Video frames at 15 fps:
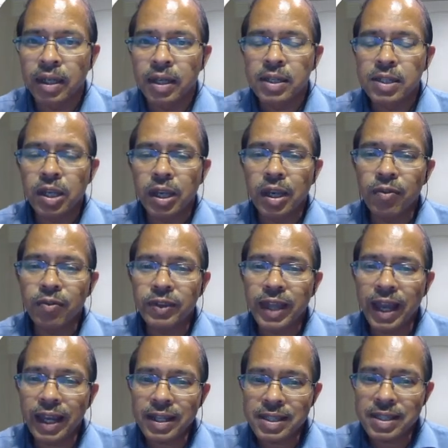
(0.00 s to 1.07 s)
So if
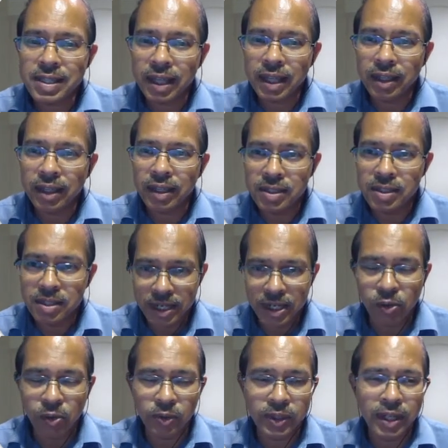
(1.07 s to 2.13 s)
that cell is
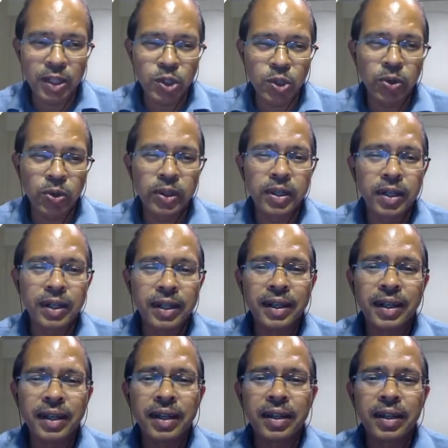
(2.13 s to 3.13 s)
0, then it should return